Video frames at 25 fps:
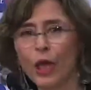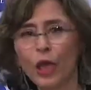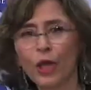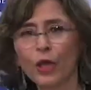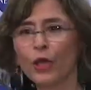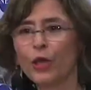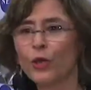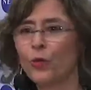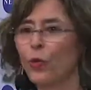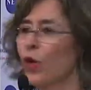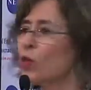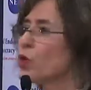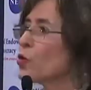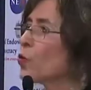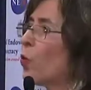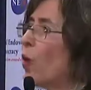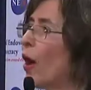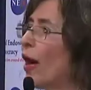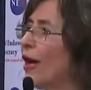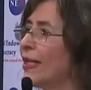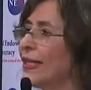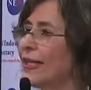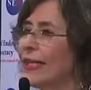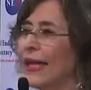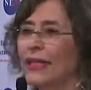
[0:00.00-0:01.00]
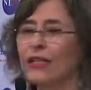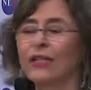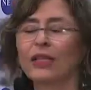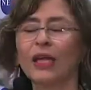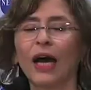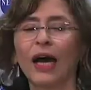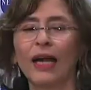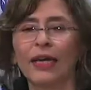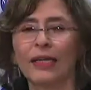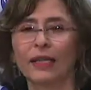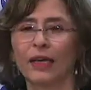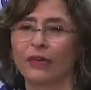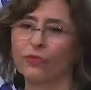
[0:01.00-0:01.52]
he was wined and
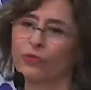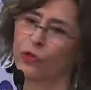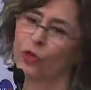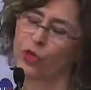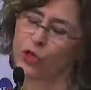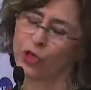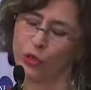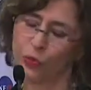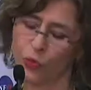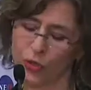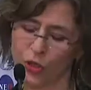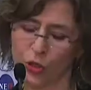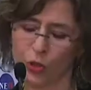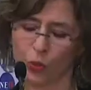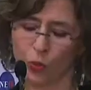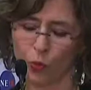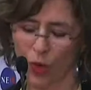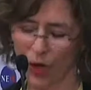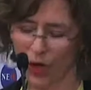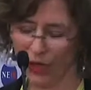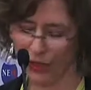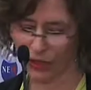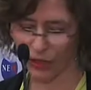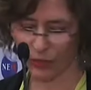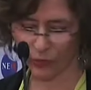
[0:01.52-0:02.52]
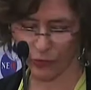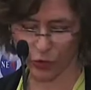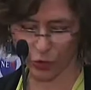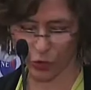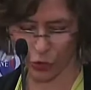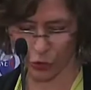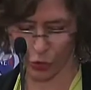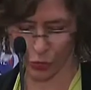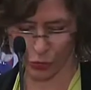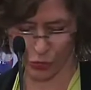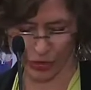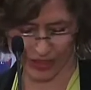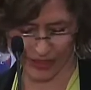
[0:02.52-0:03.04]
dined. Of course, he wasn't wined, he was
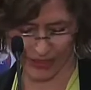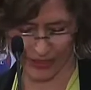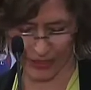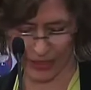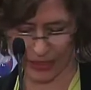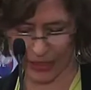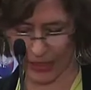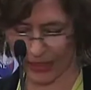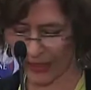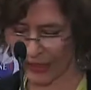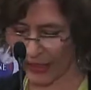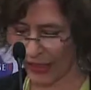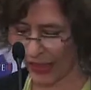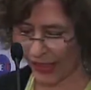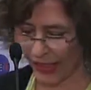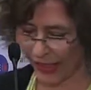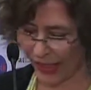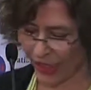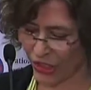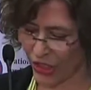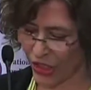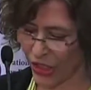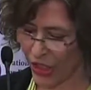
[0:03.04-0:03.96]
juiced and dined, I guess.